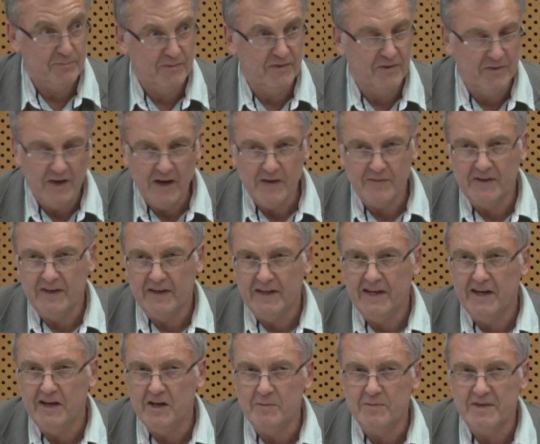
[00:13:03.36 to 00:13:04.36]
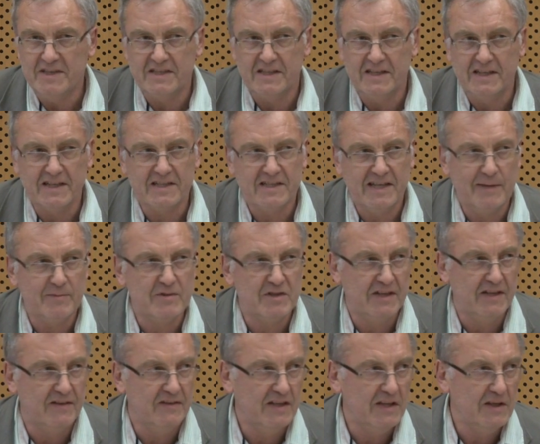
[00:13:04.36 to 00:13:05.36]
fervently hope, is an
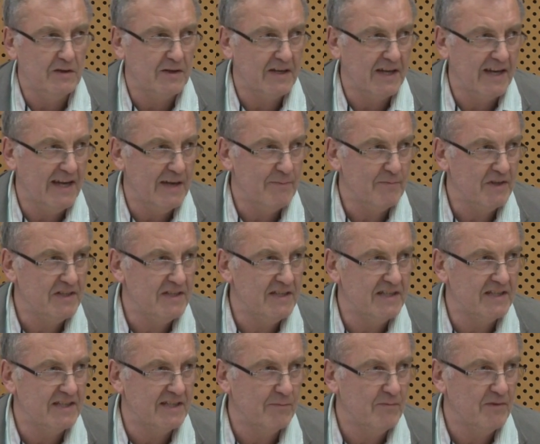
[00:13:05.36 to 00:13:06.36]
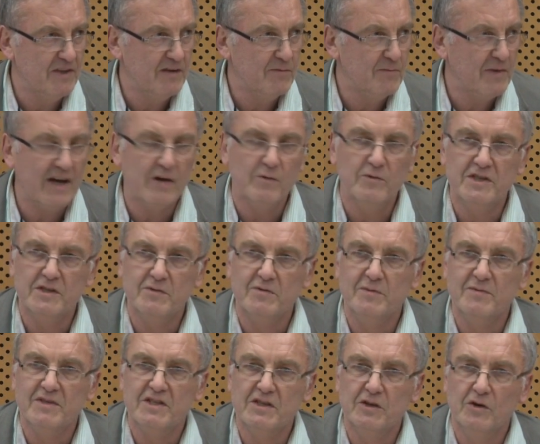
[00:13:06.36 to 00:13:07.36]
exception in the UK, but it's something about which
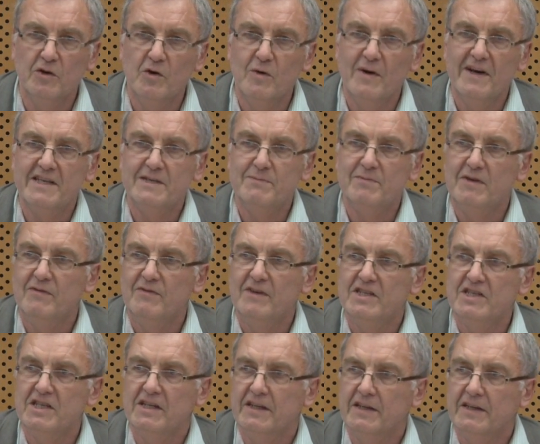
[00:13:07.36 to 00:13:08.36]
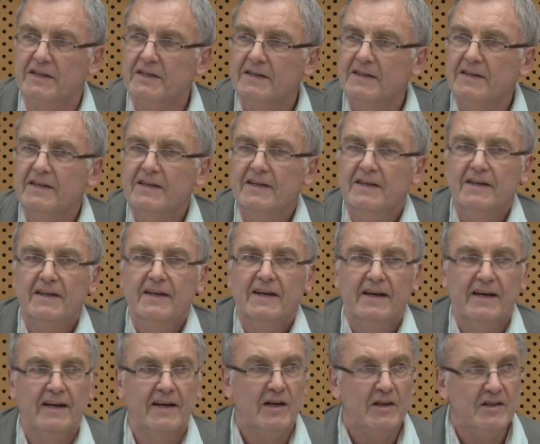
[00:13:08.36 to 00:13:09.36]
we must always be vigilant.
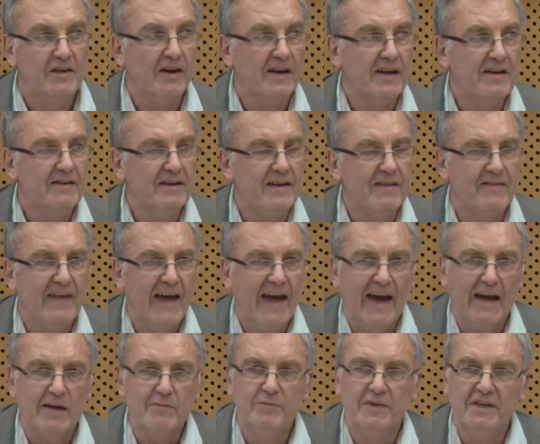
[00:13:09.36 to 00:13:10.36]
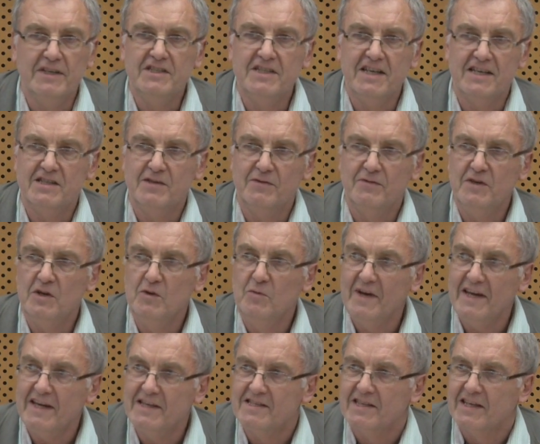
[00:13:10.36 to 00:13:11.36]
Not only that, but just a few
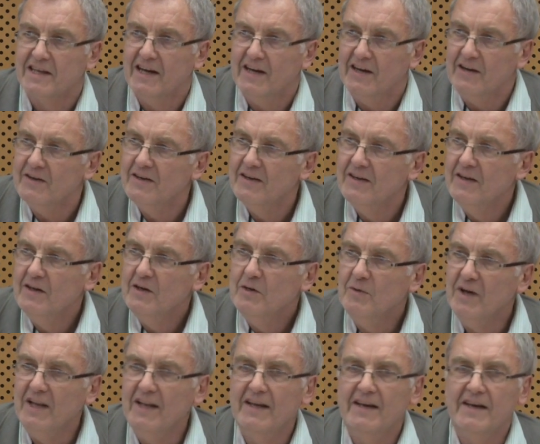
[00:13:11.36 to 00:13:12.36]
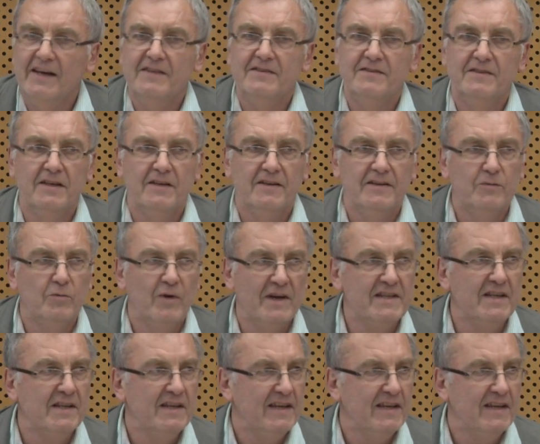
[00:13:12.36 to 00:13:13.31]
weeks ago, we learned that when